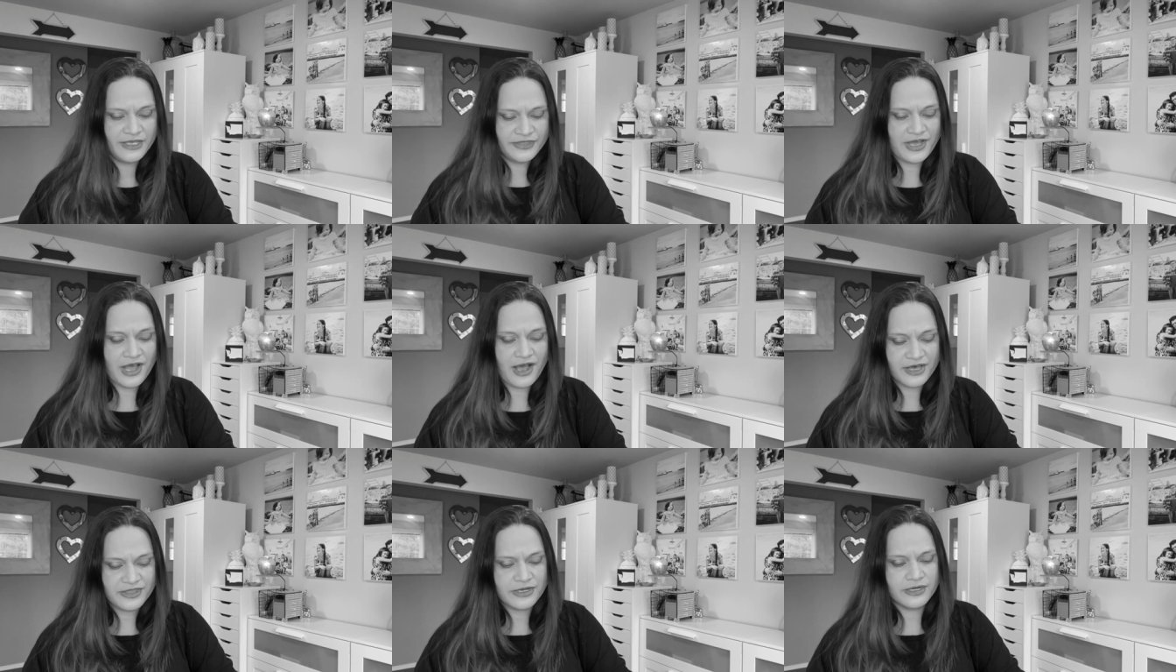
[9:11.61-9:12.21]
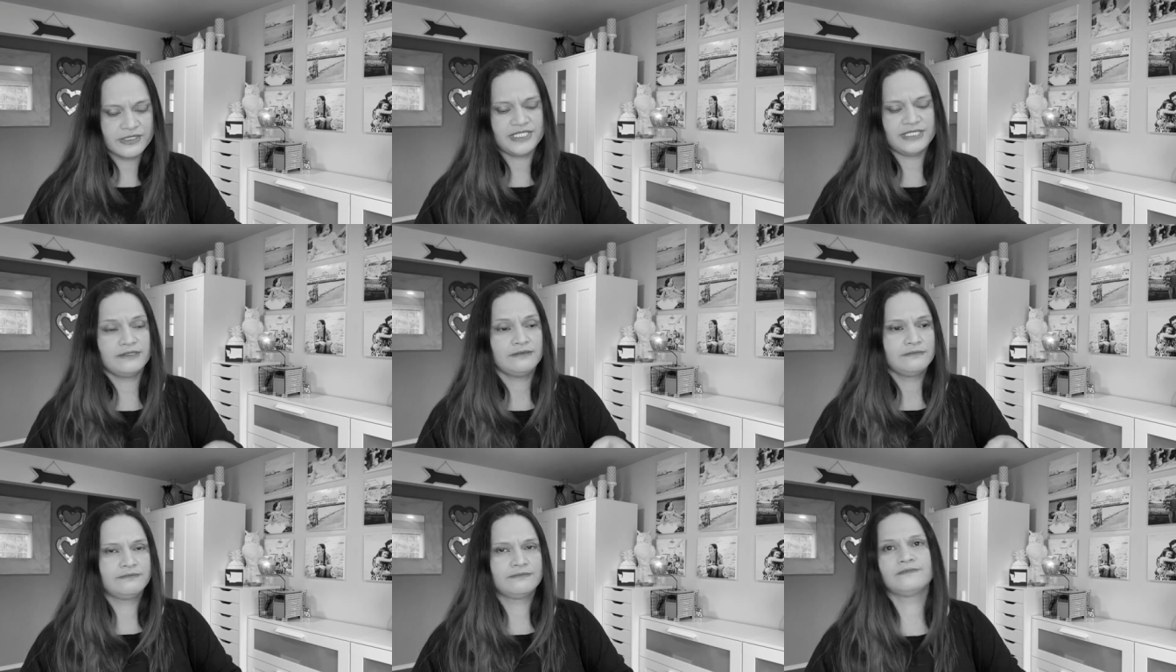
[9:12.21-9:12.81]
The others,
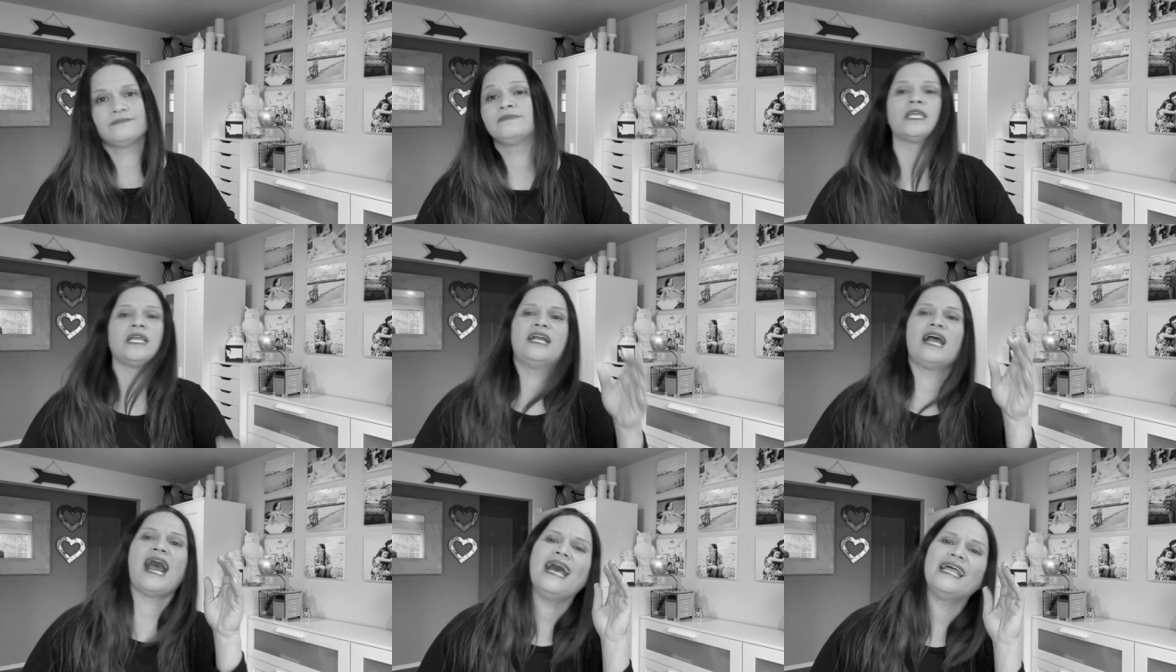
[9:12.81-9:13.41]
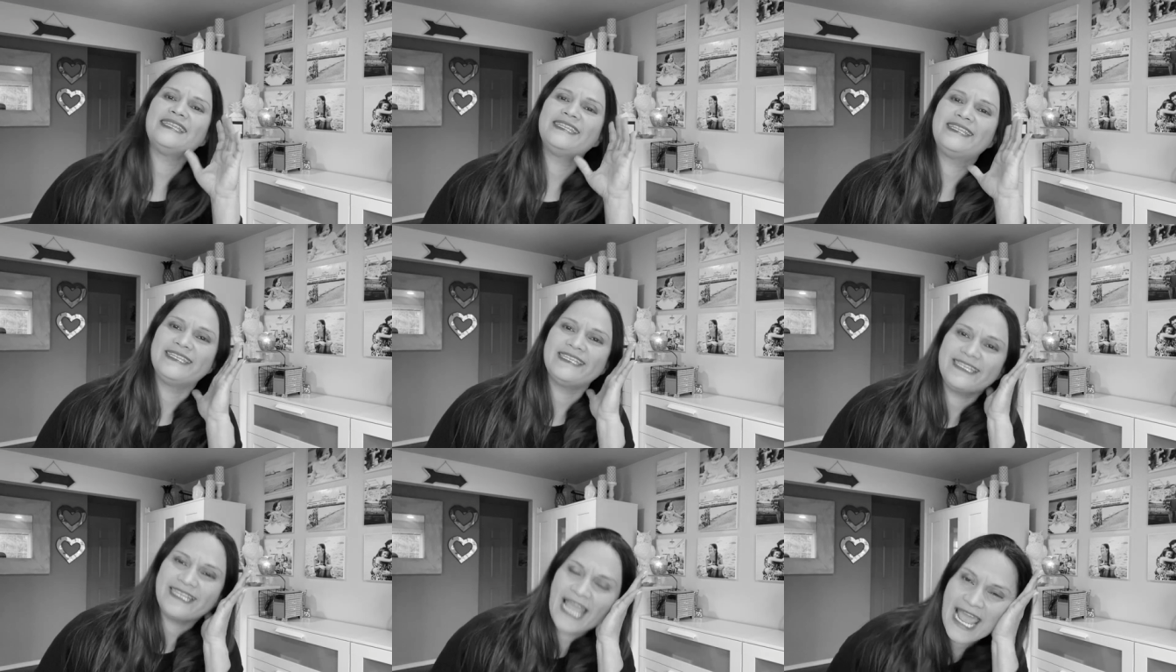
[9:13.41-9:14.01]
God
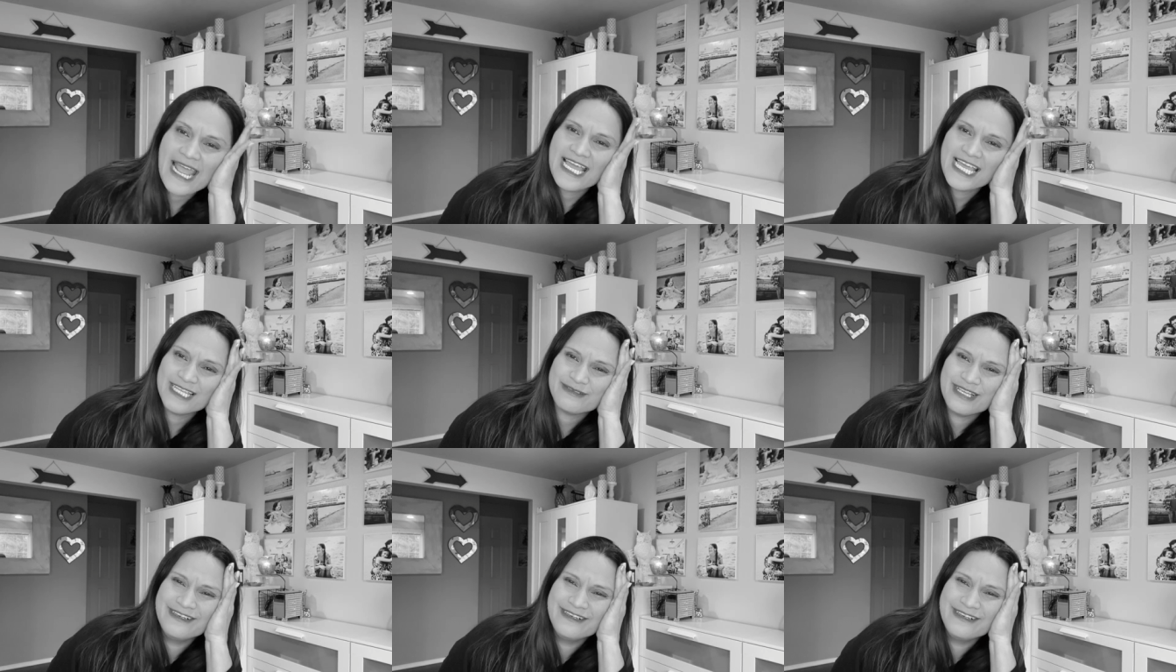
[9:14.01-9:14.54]
dang it.